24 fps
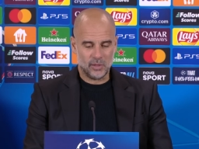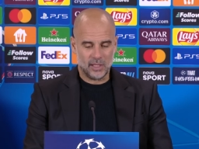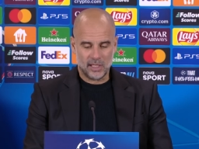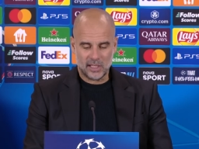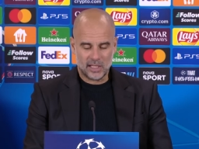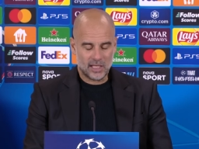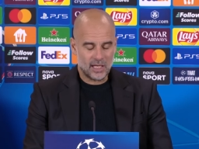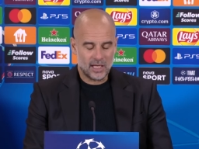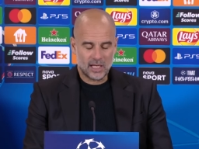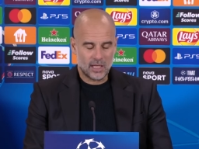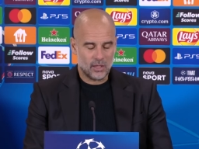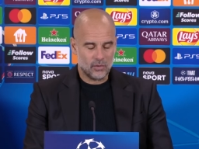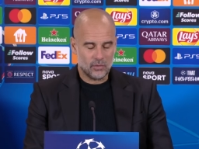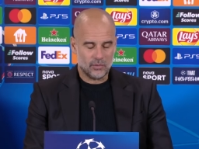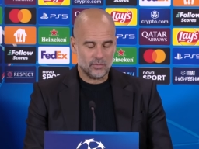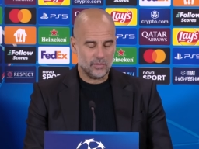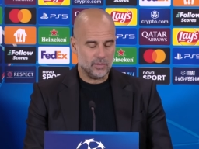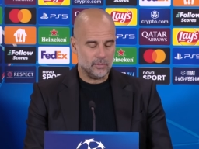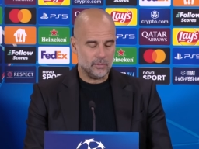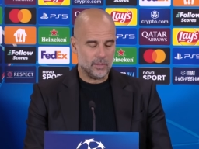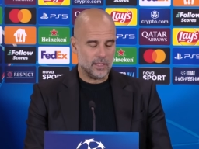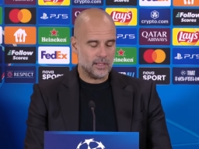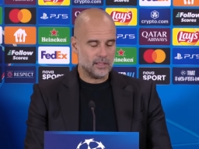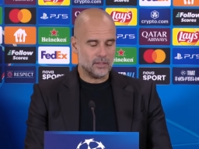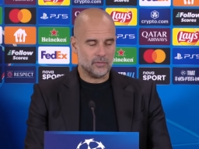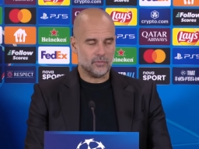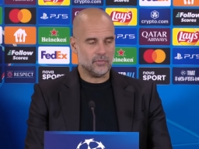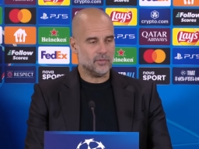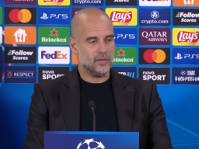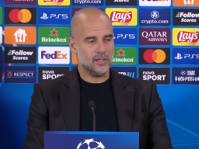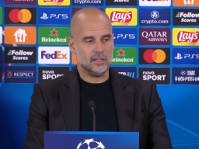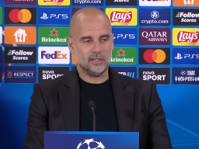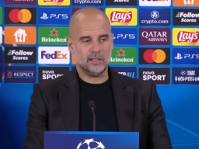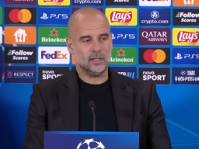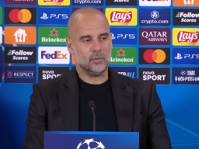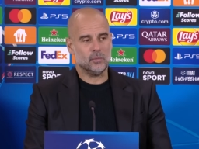can count on him. I had a
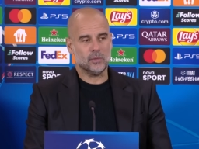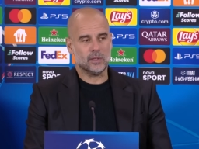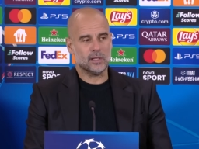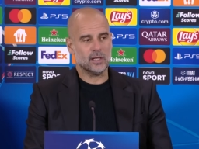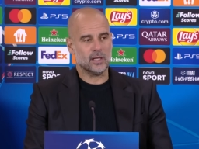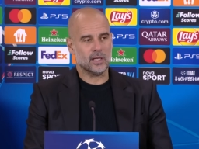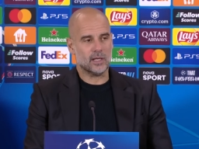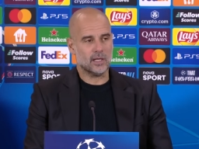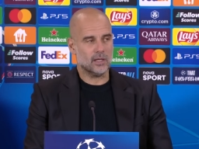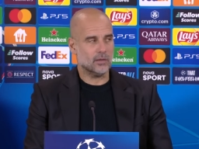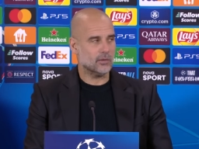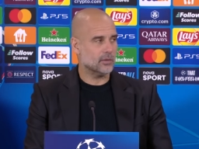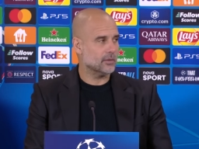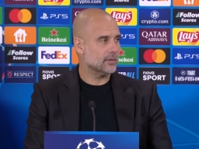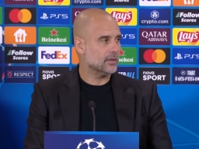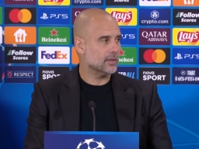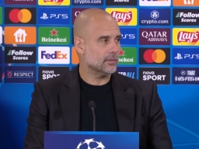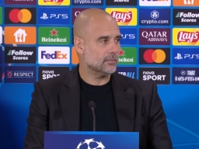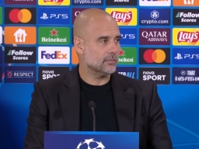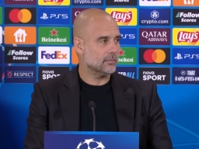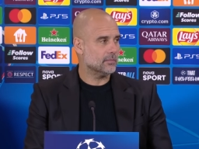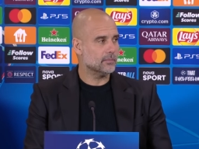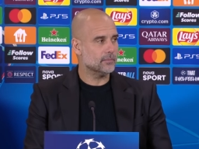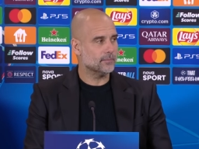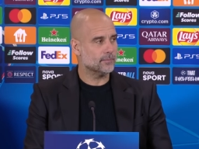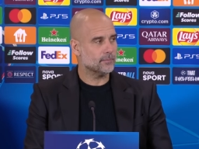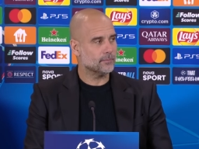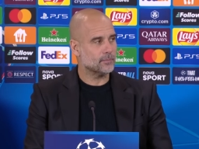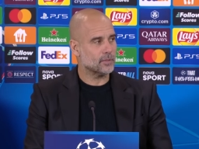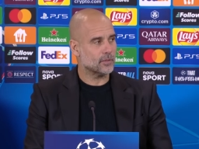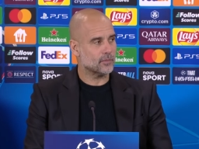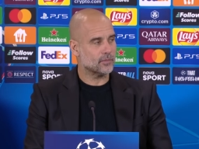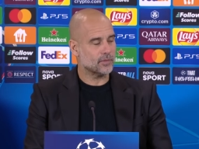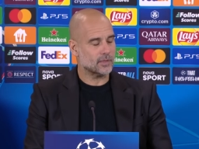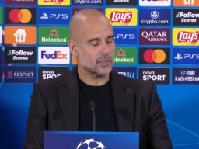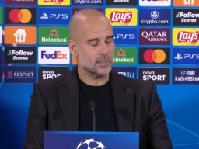feeling that we can count on him
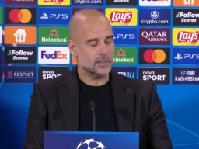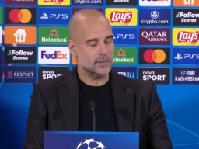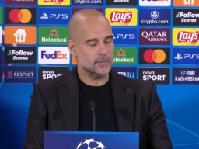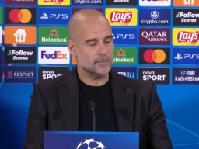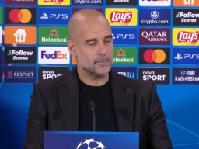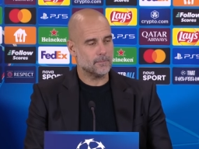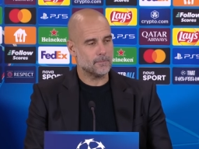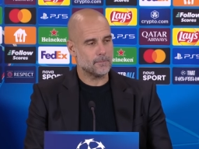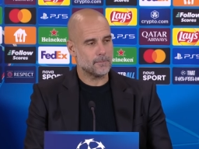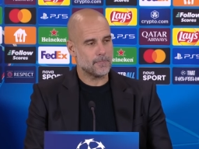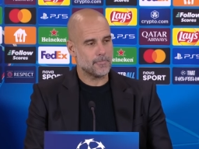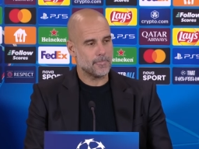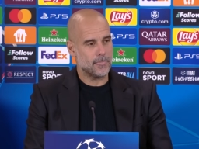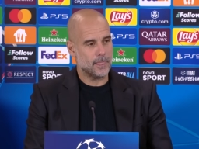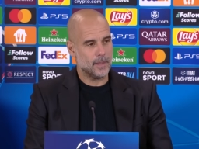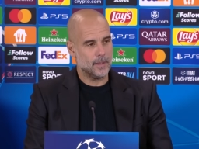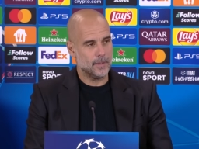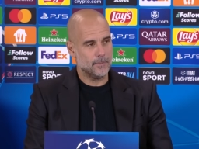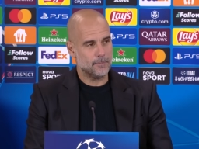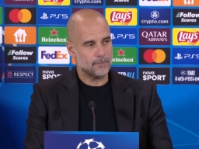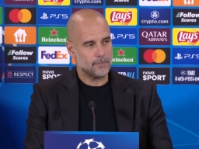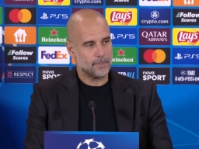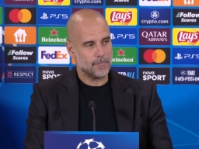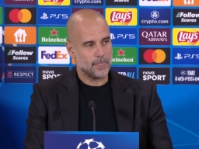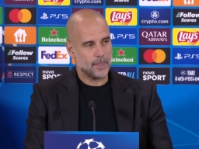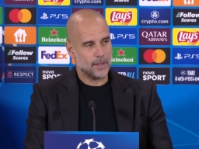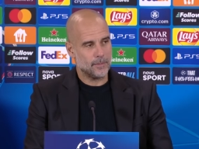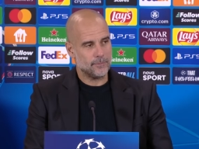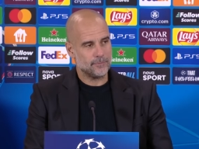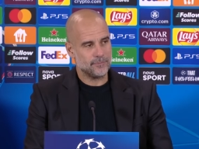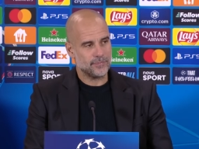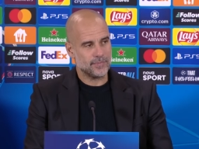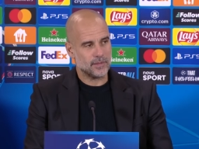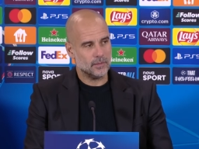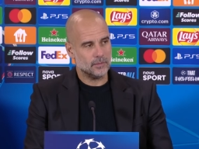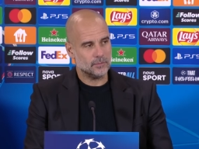perfectly. Sam.
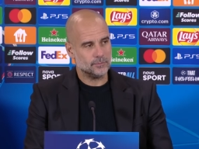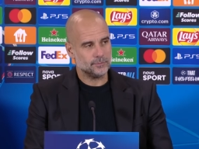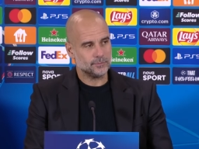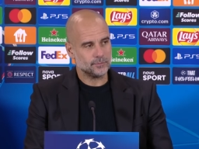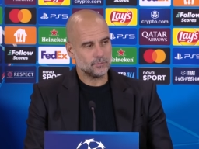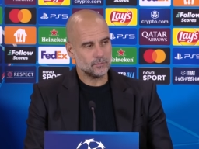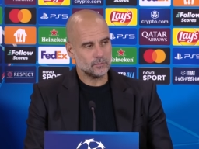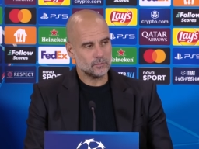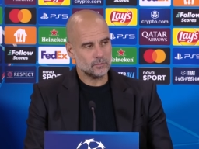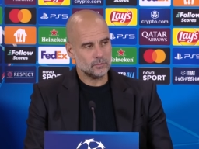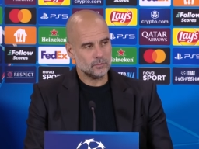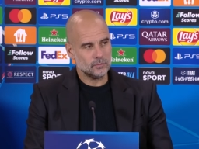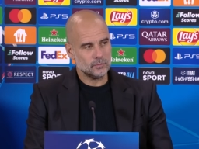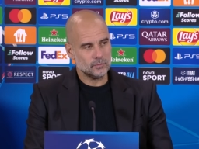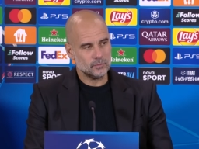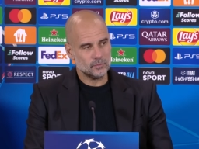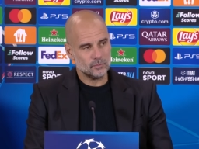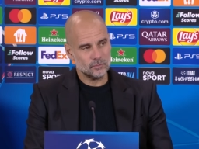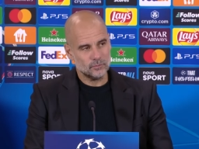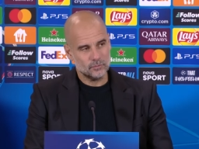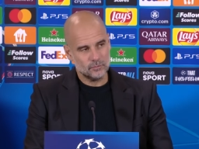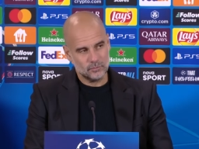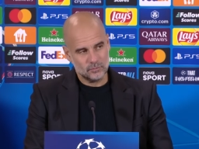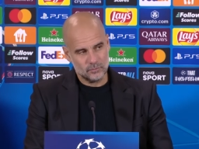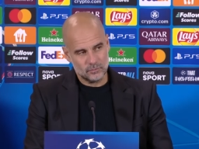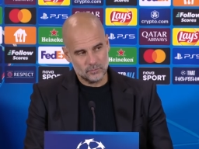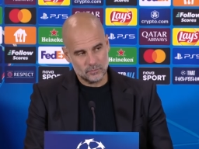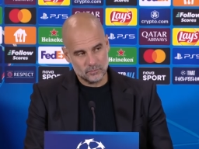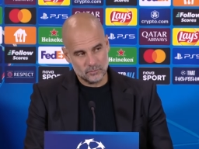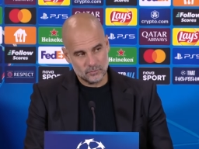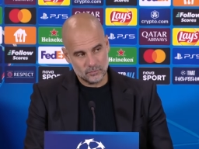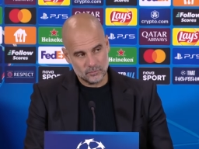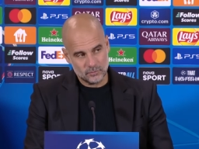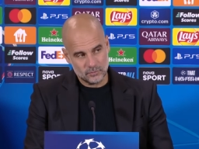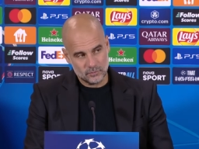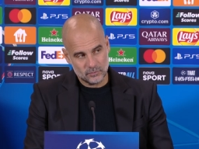Um,
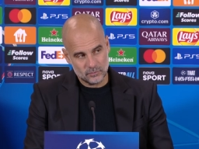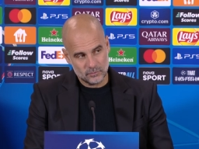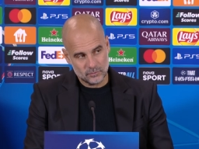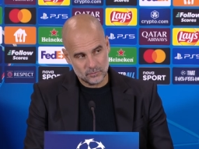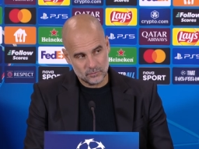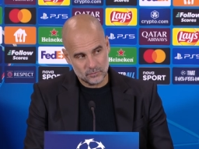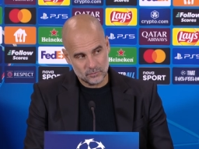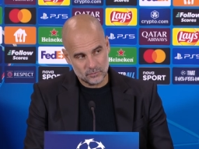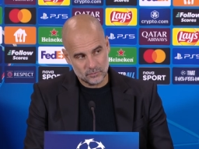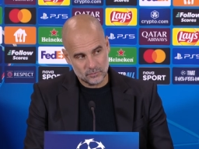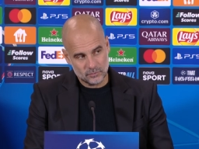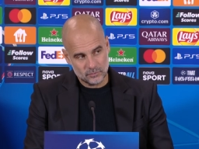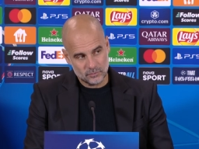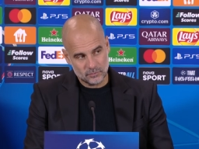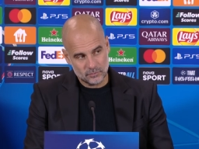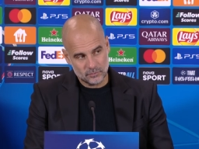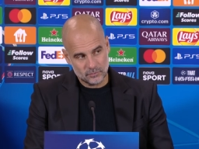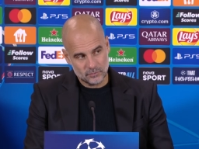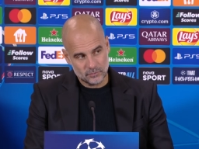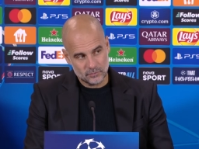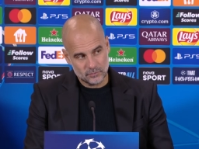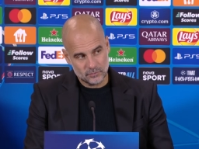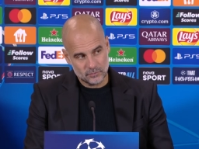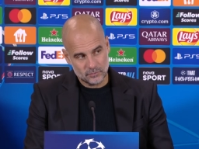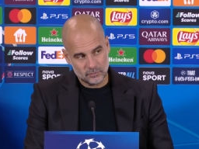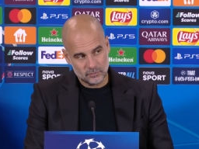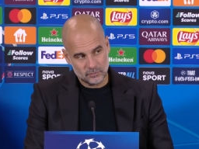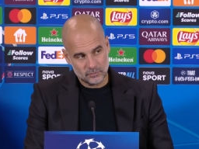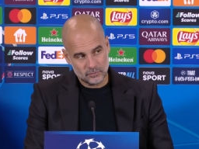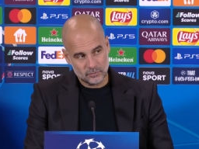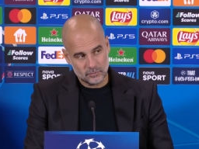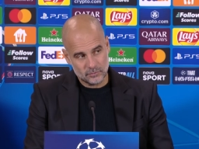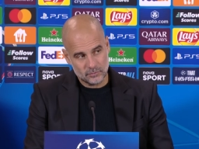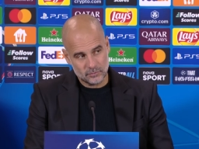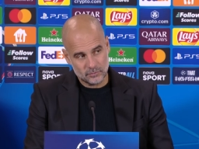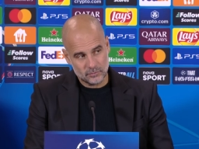Phil said after the match he's still a
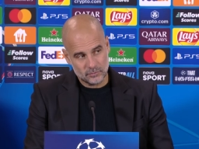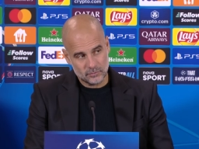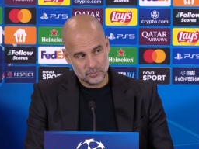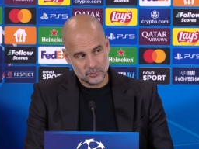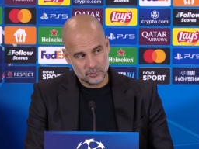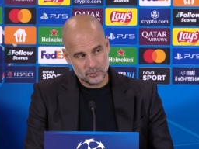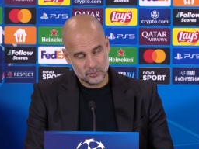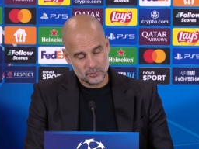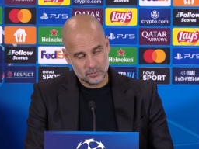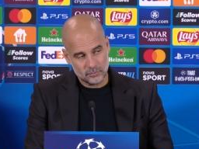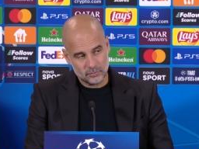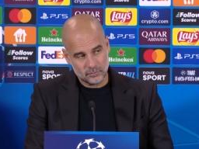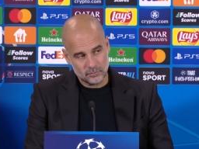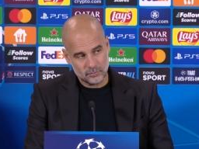bit rusty, but